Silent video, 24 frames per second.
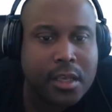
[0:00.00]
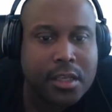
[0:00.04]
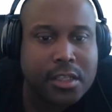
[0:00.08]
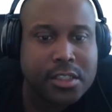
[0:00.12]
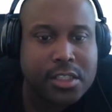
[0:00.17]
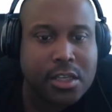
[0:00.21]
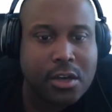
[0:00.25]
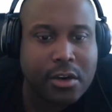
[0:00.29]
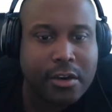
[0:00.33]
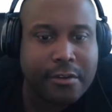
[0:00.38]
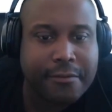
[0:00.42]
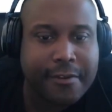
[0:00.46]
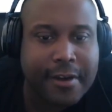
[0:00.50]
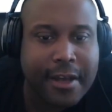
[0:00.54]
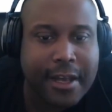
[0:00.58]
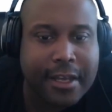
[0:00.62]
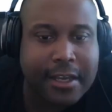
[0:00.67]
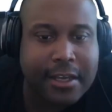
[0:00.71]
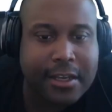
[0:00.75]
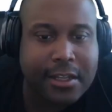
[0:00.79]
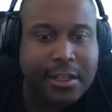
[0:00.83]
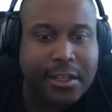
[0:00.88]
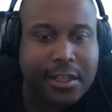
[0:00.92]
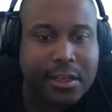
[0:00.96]
So if I
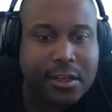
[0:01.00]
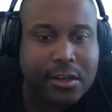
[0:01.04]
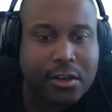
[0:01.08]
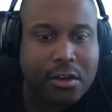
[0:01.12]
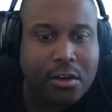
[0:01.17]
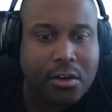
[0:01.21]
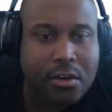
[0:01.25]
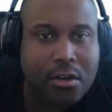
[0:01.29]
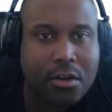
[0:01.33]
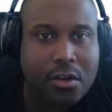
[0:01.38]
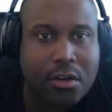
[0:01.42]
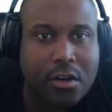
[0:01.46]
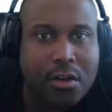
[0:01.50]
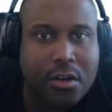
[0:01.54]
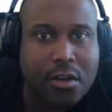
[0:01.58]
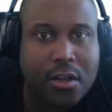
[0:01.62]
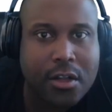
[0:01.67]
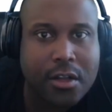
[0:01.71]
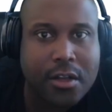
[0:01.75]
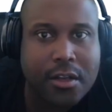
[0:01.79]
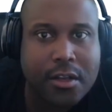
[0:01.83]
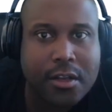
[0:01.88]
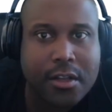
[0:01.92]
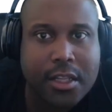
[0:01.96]
click
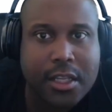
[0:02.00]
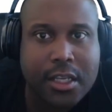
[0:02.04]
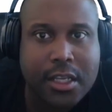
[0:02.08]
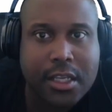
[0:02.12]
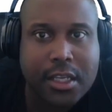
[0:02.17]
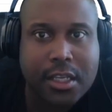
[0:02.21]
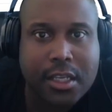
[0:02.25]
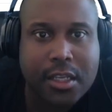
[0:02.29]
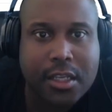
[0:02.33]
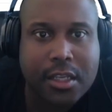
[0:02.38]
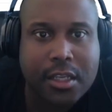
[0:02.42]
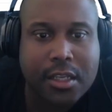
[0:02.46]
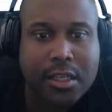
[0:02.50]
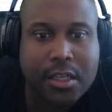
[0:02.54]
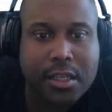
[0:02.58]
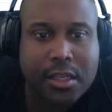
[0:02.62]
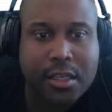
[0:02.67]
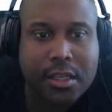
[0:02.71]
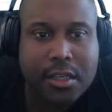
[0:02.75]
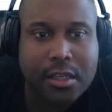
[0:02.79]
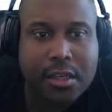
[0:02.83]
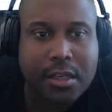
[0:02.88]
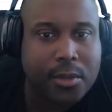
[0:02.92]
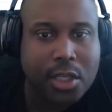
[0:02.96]
on
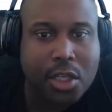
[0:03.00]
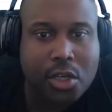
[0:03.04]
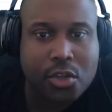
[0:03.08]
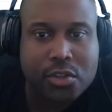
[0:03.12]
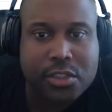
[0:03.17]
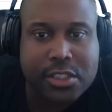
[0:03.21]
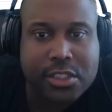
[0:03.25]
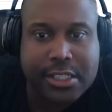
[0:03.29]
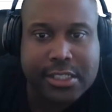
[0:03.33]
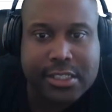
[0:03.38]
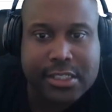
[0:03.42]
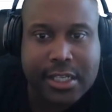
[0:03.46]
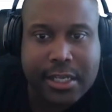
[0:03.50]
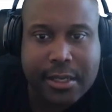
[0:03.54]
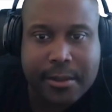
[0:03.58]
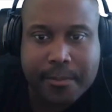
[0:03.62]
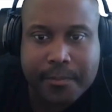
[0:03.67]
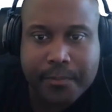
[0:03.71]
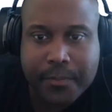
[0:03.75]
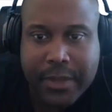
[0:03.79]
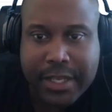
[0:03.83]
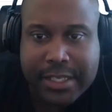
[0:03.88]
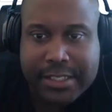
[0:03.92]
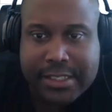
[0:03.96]
the Lowe's
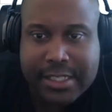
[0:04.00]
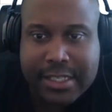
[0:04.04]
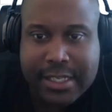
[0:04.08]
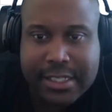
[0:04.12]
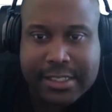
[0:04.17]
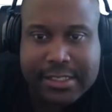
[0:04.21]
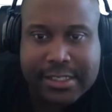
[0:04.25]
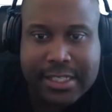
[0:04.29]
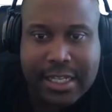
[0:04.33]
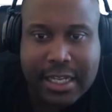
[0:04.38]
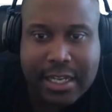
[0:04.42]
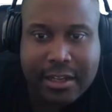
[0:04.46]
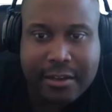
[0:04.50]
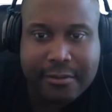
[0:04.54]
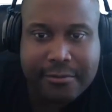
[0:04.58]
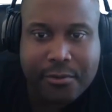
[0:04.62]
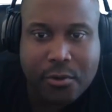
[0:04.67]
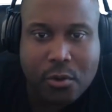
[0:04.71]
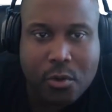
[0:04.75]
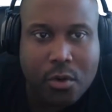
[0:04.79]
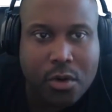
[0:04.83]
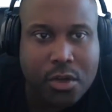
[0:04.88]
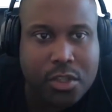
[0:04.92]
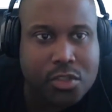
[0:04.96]
listing, I see that it's selling
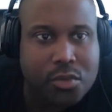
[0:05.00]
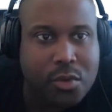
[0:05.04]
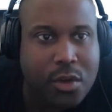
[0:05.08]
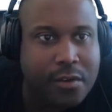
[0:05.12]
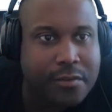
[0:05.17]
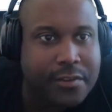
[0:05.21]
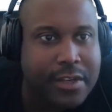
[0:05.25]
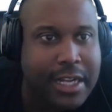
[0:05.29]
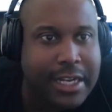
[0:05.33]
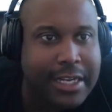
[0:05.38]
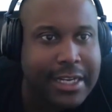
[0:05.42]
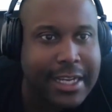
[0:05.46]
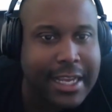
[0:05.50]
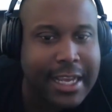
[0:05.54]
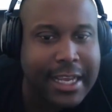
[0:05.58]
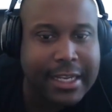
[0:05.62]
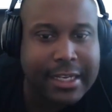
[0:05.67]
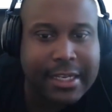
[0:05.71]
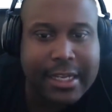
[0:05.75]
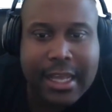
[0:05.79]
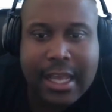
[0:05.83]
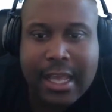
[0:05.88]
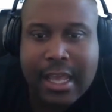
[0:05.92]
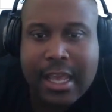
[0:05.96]
for
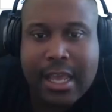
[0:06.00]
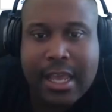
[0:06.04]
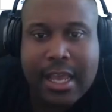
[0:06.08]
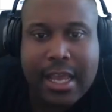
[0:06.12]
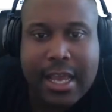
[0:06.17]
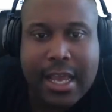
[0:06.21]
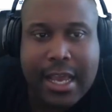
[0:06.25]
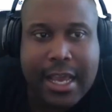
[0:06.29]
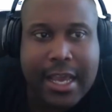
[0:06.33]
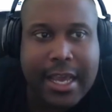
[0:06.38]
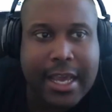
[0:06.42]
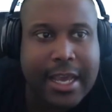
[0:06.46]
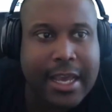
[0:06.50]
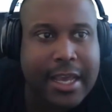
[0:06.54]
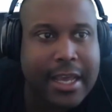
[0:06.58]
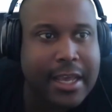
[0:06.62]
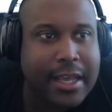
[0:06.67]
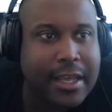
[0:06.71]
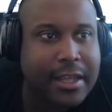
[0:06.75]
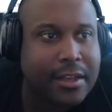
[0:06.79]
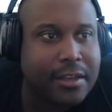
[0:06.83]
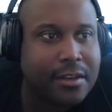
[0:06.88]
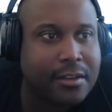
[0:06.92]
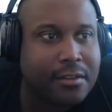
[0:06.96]
$12.98,
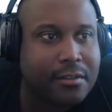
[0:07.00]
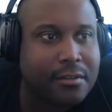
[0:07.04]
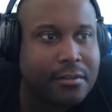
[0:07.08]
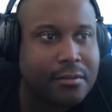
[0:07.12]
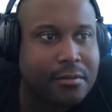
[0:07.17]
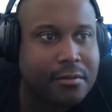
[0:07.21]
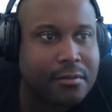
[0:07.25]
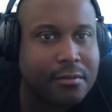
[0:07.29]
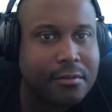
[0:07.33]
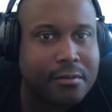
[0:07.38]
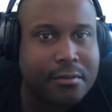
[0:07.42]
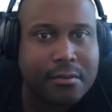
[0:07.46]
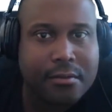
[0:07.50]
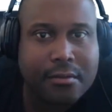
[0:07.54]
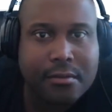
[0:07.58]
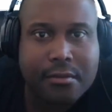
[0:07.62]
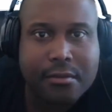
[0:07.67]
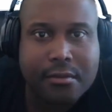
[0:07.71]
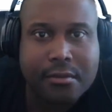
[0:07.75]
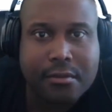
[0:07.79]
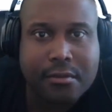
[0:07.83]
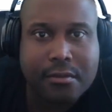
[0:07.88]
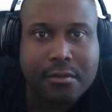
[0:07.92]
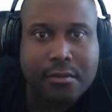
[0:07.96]
and
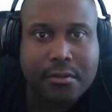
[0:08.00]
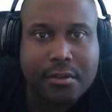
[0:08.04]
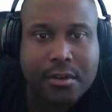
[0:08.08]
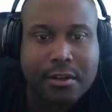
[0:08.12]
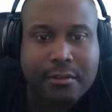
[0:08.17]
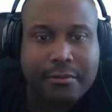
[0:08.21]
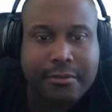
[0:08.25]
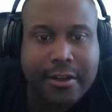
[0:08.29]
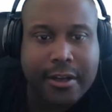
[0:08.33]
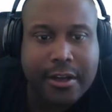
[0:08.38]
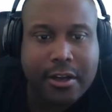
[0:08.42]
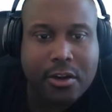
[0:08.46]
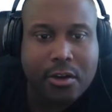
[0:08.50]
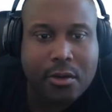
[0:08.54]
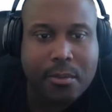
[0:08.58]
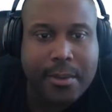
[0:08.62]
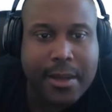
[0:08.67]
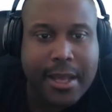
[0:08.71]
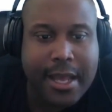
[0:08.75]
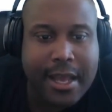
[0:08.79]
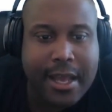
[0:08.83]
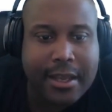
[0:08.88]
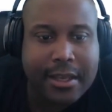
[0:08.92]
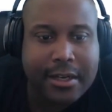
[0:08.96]
if I go
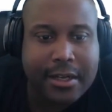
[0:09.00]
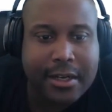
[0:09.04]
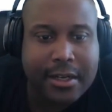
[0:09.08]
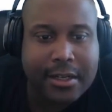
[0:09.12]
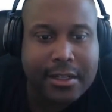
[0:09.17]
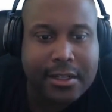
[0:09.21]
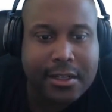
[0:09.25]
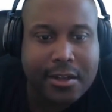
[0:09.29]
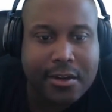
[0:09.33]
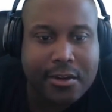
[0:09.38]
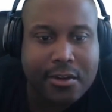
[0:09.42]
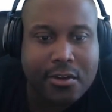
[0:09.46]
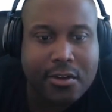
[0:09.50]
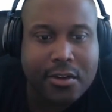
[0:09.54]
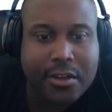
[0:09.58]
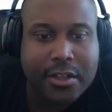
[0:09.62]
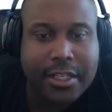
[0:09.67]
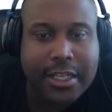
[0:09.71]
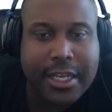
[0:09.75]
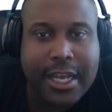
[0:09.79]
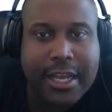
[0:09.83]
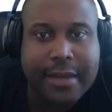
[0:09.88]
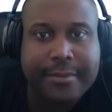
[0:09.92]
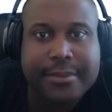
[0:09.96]
back and I click on
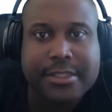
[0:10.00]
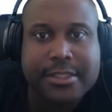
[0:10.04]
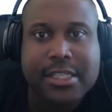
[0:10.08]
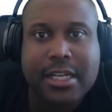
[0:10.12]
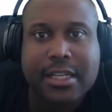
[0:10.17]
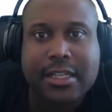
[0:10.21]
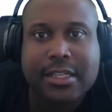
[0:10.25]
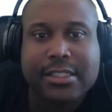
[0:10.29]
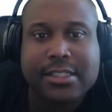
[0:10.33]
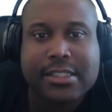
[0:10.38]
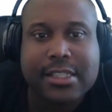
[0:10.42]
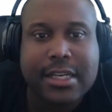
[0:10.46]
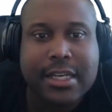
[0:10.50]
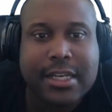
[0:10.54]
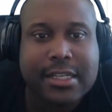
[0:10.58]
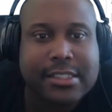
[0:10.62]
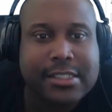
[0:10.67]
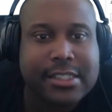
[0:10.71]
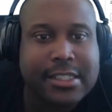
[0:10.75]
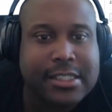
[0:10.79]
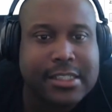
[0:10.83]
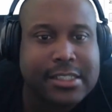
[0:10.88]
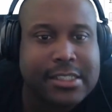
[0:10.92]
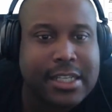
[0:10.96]
the Amazon listing, I
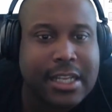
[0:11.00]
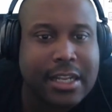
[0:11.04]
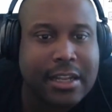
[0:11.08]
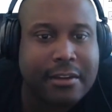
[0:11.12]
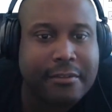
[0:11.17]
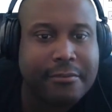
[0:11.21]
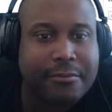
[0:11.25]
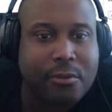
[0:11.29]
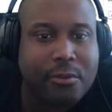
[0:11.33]
see it's selling